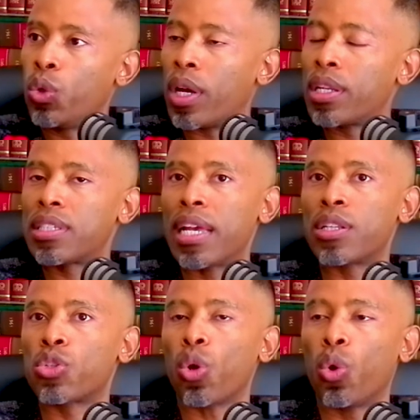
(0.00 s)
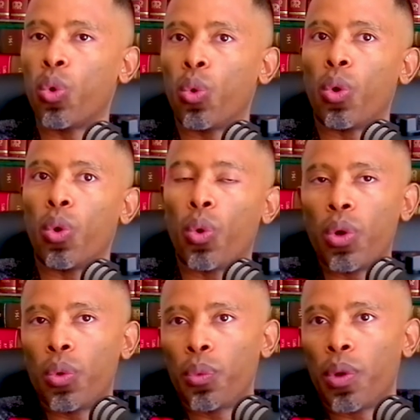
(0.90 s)
You understand? So
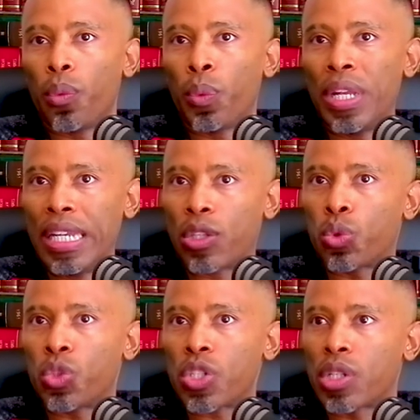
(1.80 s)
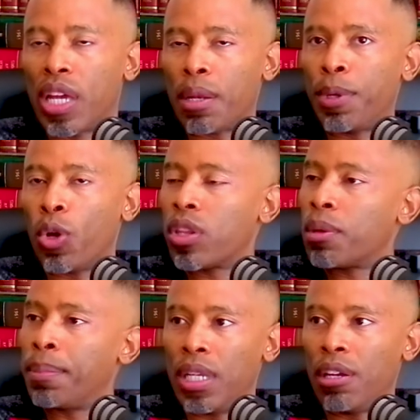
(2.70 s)
we need to just get beyond
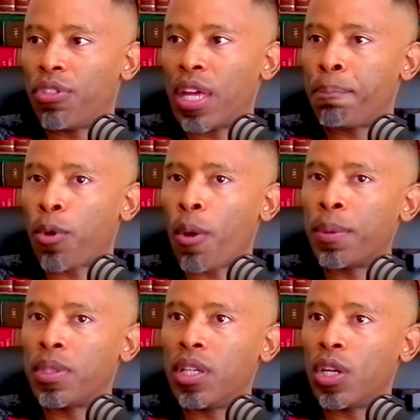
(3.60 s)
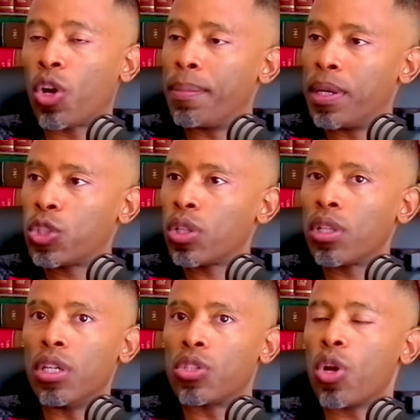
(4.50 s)
the belief that property
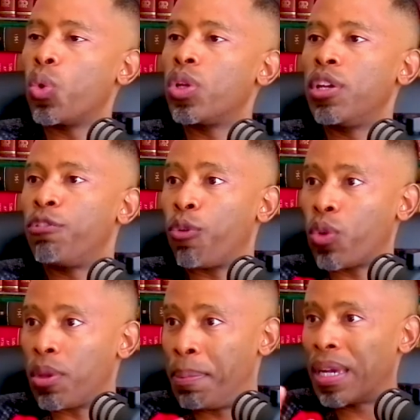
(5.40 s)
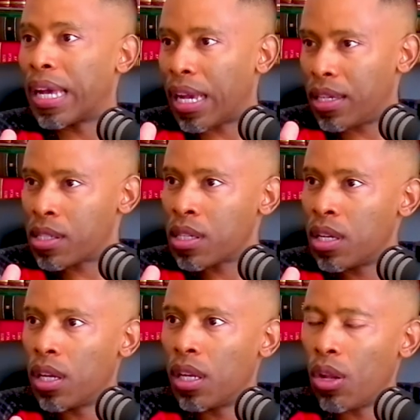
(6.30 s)
commercial is only for the big guys.
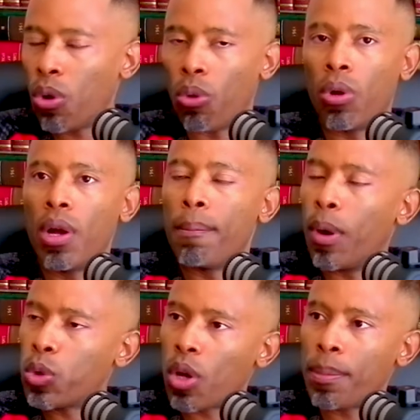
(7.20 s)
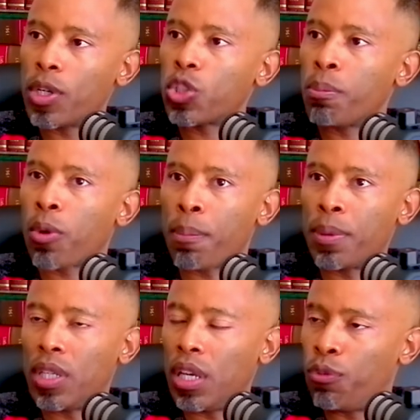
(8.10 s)
No, most commercial
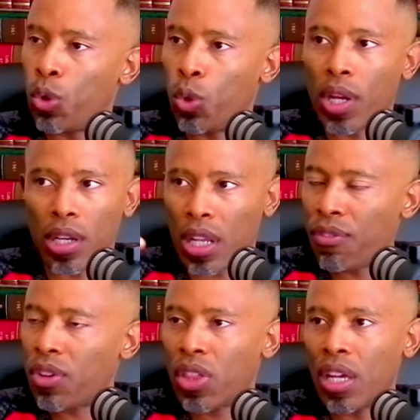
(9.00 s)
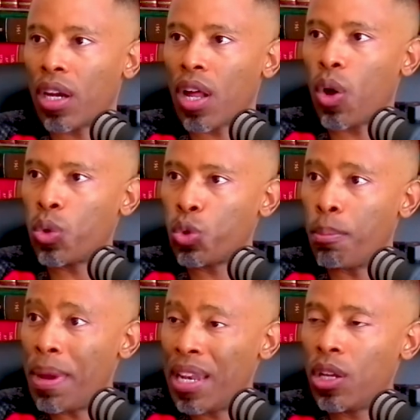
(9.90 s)
property, if you look at it, everything around you,
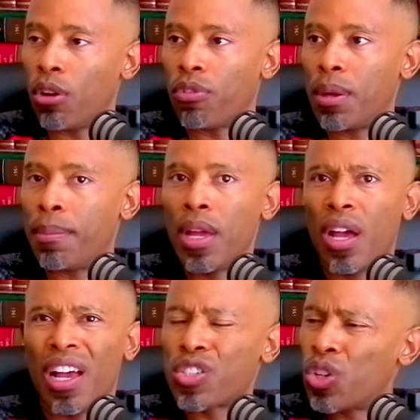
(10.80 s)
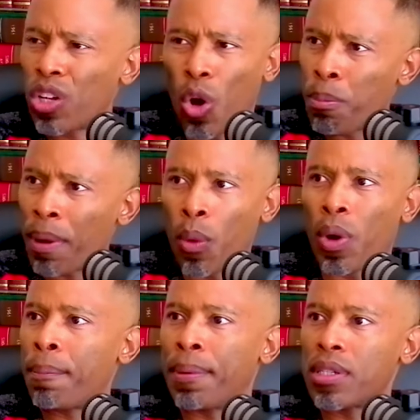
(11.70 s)
many of them, it's not owned by
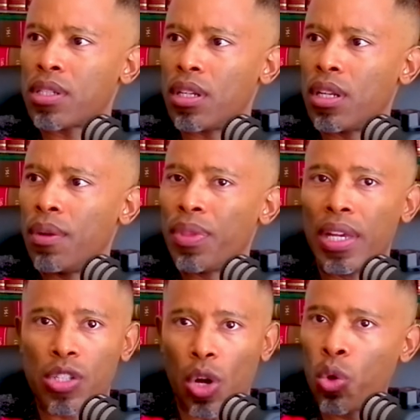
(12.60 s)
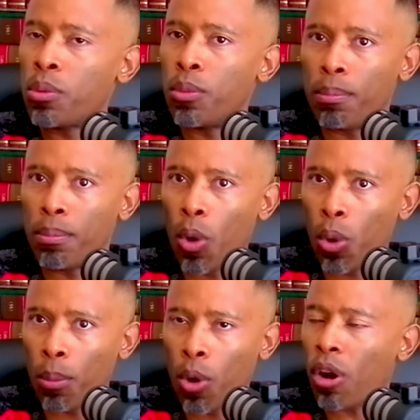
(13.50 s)
one person. It's owned
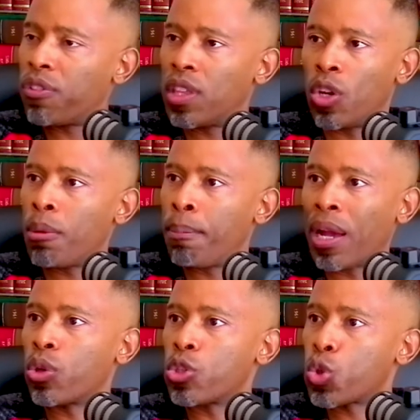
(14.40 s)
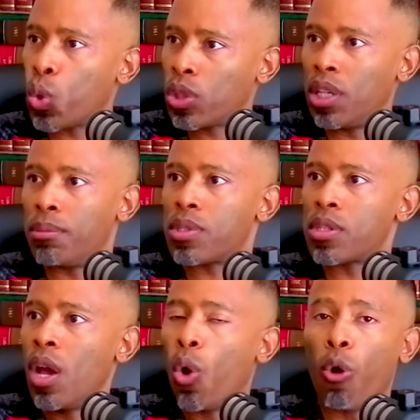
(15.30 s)
more, more often than not by consortiums
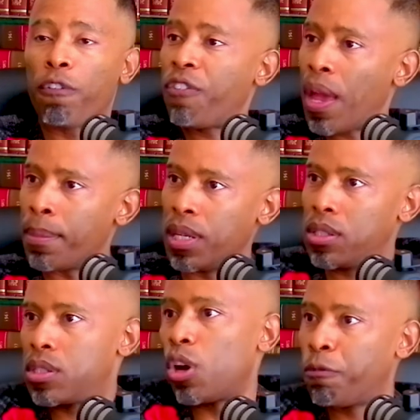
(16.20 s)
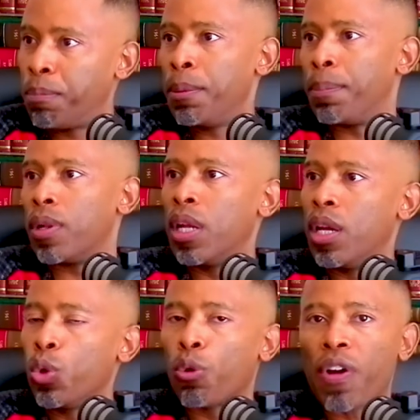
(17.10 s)
yeah. or families of people.
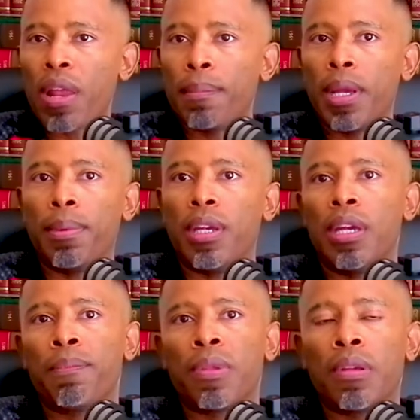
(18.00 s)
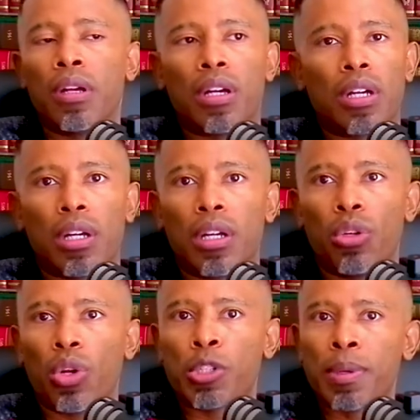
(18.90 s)
You'll find maybe uh,
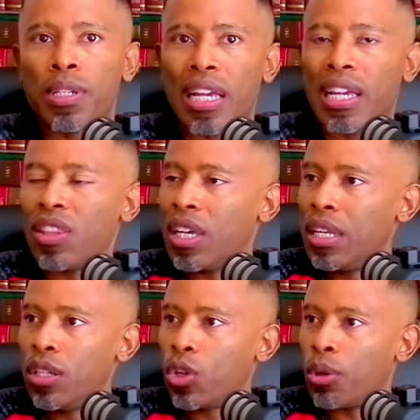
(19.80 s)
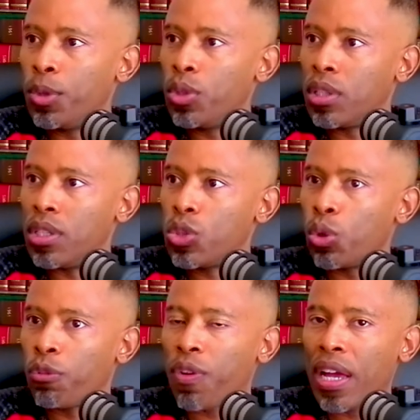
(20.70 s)
you know, especially like in the Indian communities,
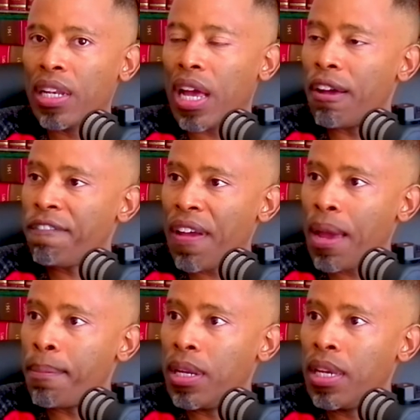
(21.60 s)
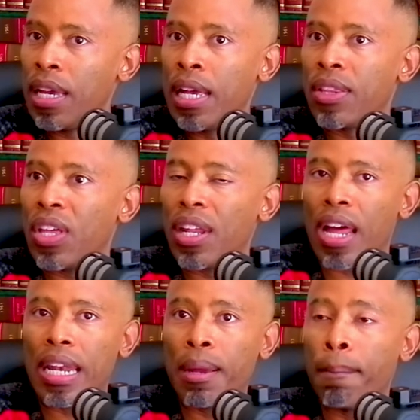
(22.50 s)
you'll find a family, they're
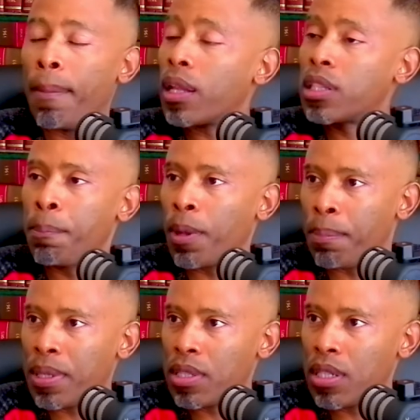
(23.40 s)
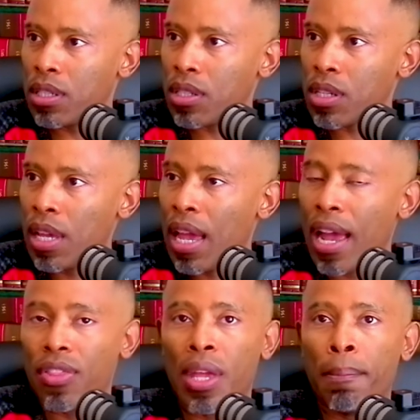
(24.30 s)
running multiple businesses
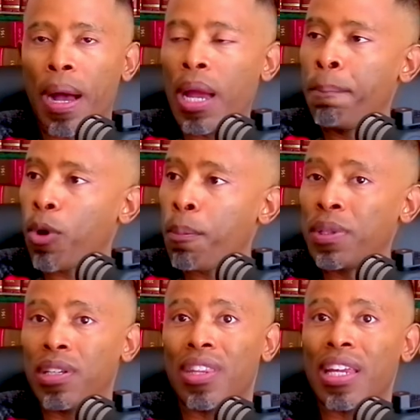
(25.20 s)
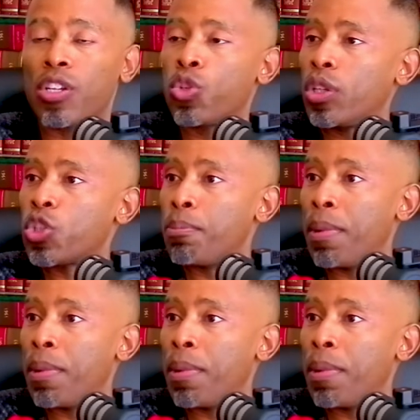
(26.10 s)
and they buy property that is not just